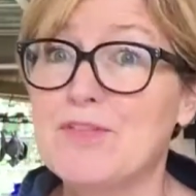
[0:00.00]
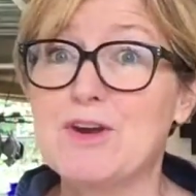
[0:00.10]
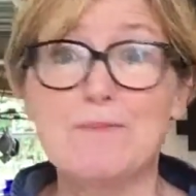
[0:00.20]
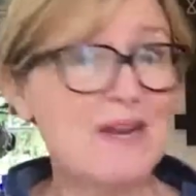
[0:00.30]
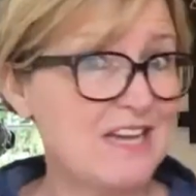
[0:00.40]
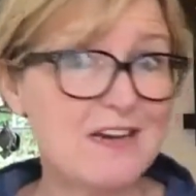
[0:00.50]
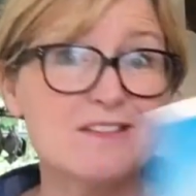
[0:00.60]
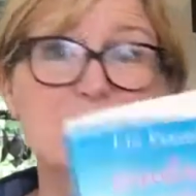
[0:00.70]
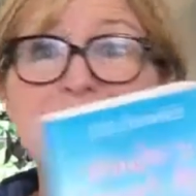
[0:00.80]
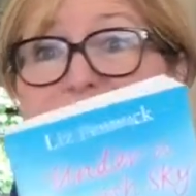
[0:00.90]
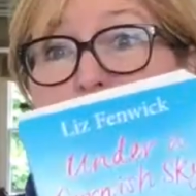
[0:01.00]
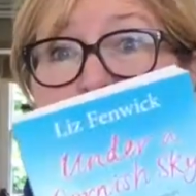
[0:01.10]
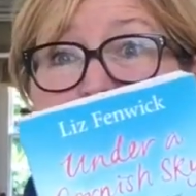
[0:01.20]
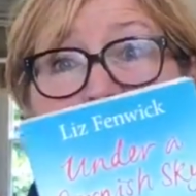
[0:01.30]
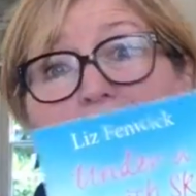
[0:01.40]
there are many other
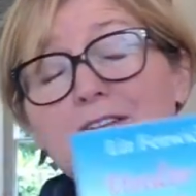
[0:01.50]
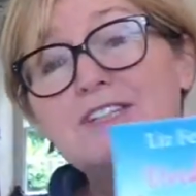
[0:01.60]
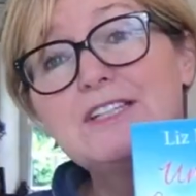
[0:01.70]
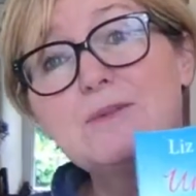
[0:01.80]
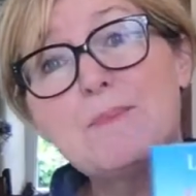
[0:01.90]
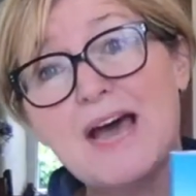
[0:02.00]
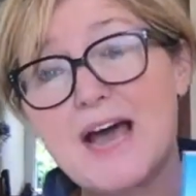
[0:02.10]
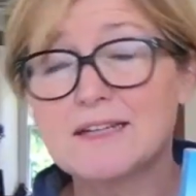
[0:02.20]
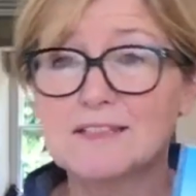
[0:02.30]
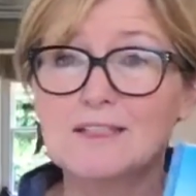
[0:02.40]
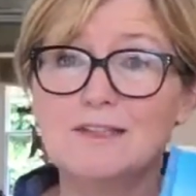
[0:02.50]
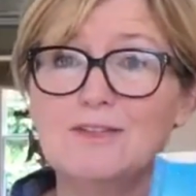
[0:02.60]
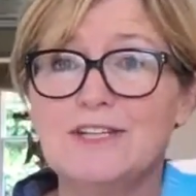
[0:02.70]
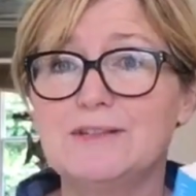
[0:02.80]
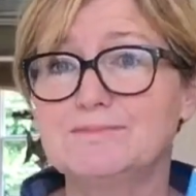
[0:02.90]
recipes included in the back,
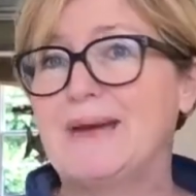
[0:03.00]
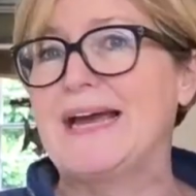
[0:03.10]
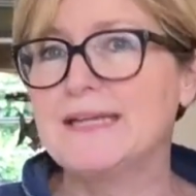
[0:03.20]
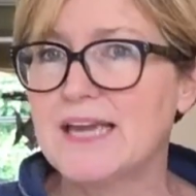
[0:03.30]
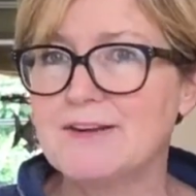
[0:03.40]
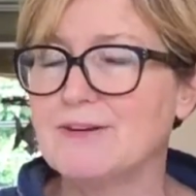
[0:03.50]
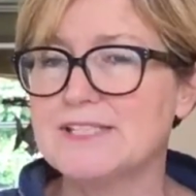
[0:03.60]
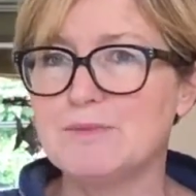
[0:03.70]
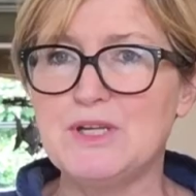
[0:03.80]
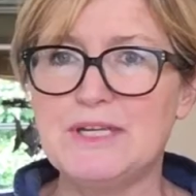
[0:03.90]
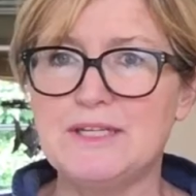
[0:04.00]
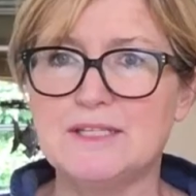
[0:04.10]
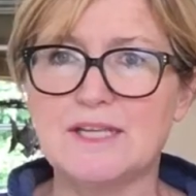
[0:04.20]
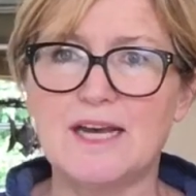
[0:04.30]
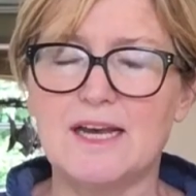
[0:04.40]
including pancake
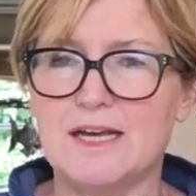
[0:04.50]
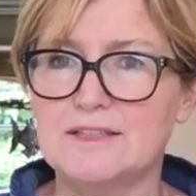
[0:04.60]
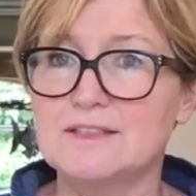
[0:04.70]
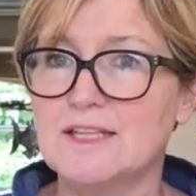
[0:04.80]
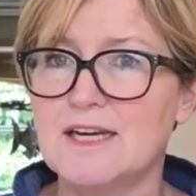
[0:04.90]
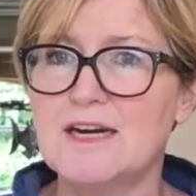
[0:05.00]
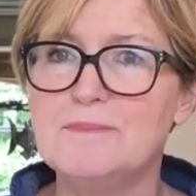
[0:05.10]
recipes and